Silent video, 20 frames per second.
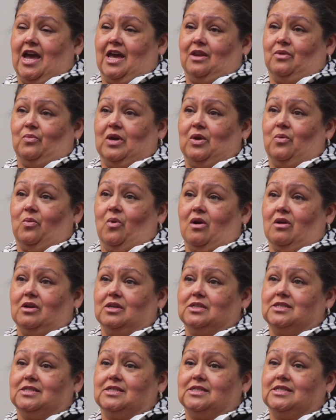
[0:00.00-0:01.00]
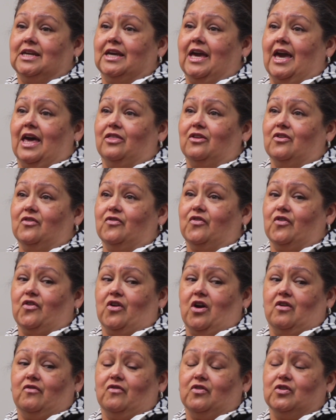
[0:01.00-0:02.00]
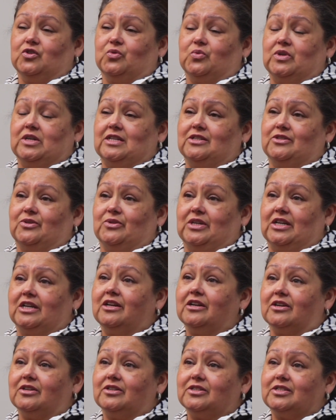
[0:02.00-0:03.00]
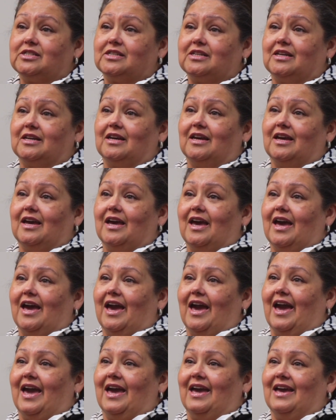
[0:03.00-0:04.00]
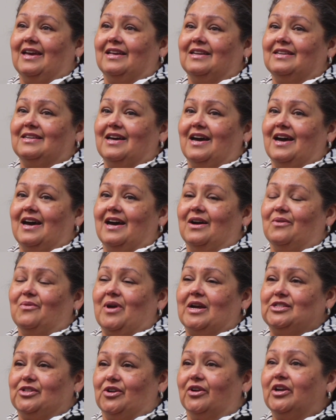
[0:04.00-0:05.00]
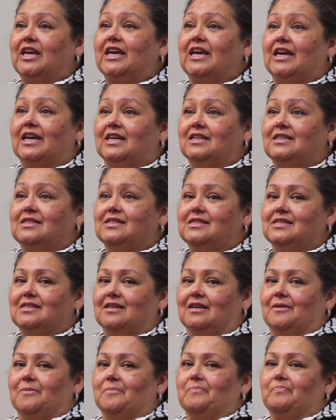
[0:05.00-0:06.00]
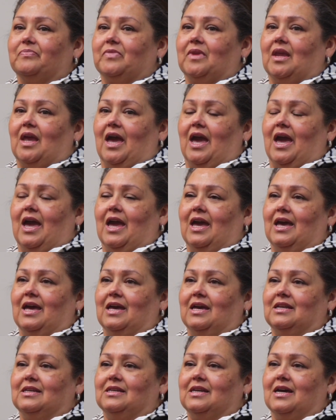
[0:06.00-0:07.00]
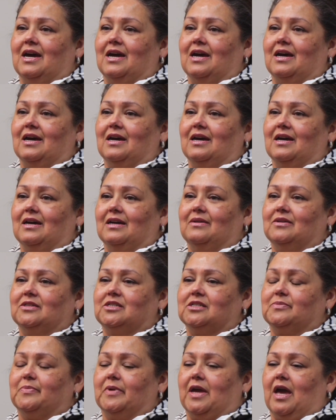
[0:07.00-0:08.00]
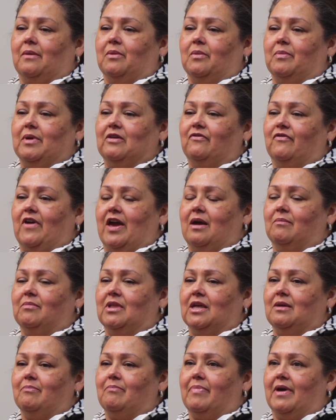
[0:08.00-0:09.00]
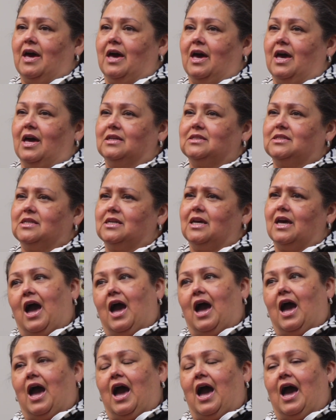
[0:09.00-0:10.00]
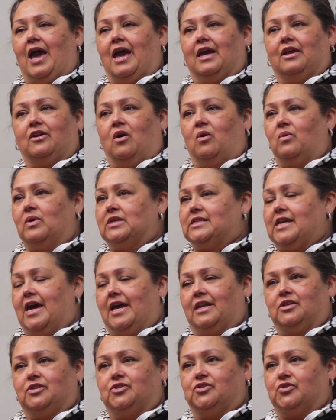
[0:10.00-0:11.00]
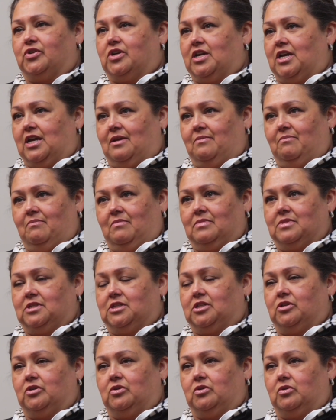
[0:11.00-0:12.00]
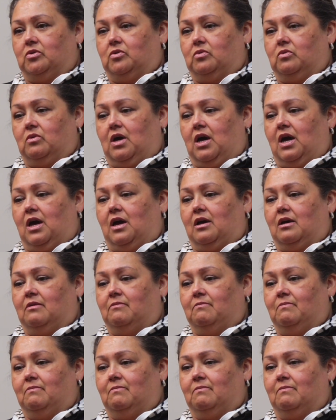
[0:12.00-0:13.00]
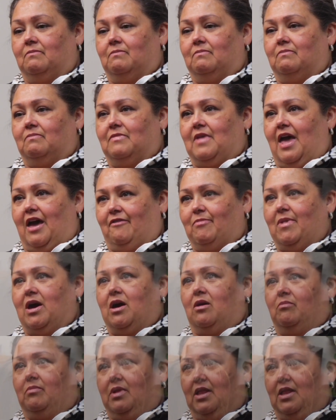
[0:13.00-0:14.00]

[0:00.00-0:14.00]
and we worked together for over 22 years and raised our kids and just became a big family. But I had always had a dream to have my own